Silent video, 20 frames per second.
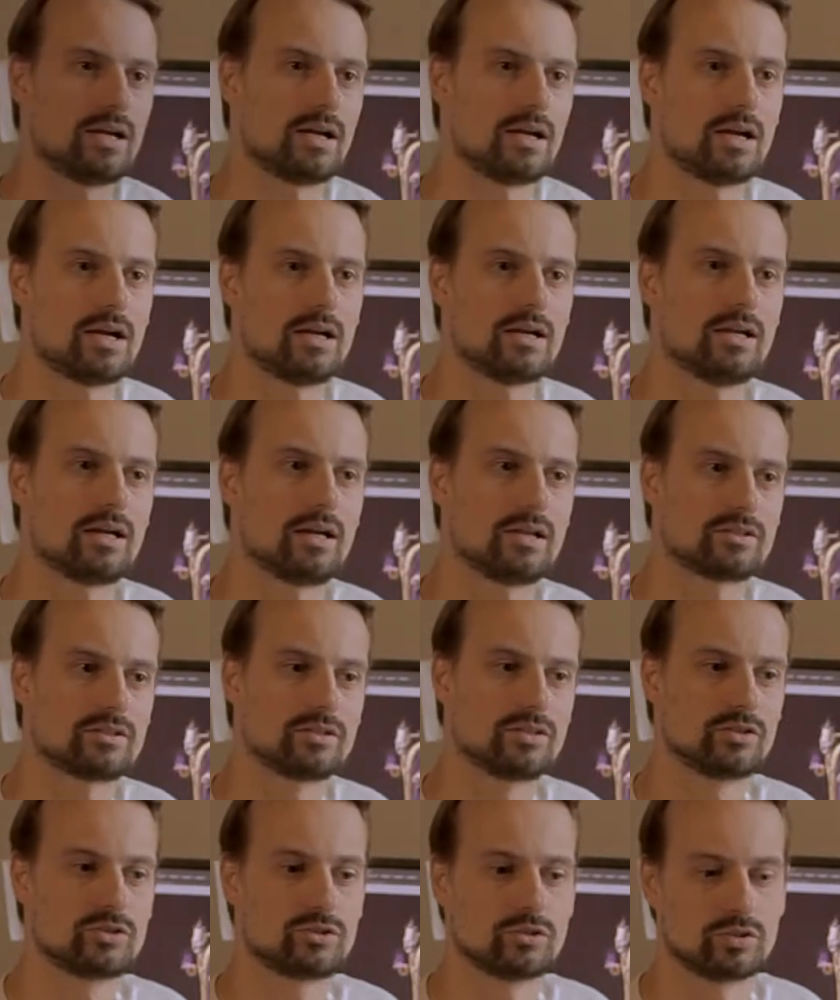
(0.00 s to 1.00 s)
I
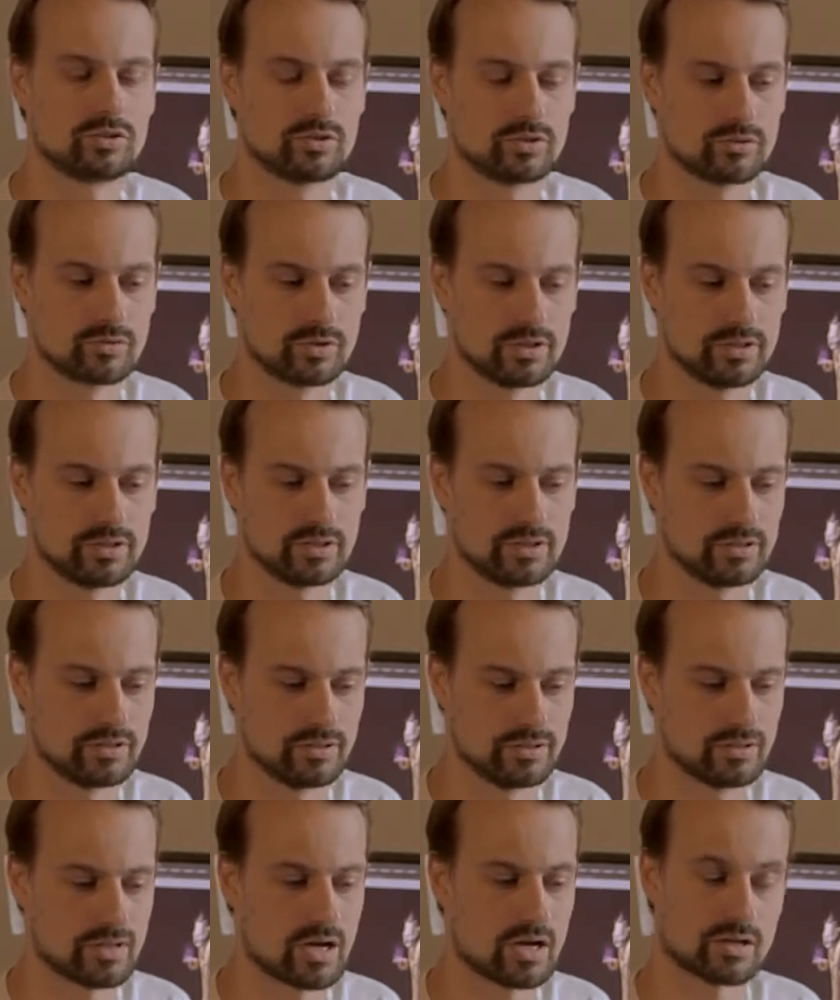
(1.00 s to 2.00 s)
actually took a degree
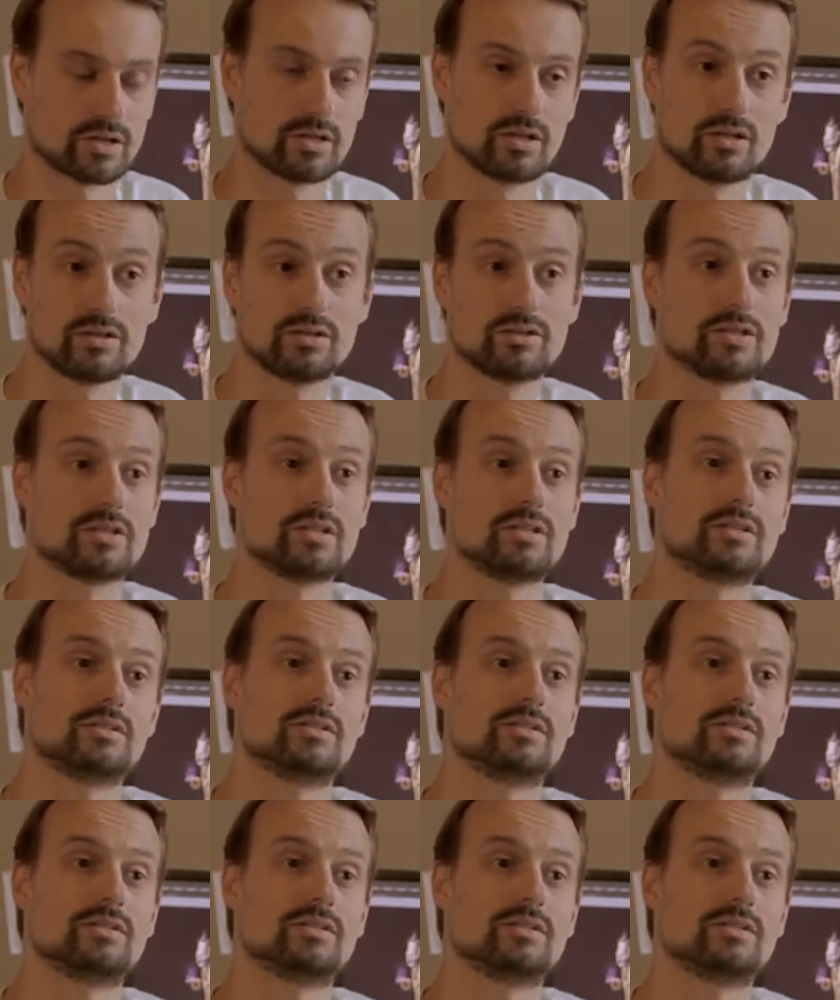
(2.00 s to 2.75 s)
in archaeology.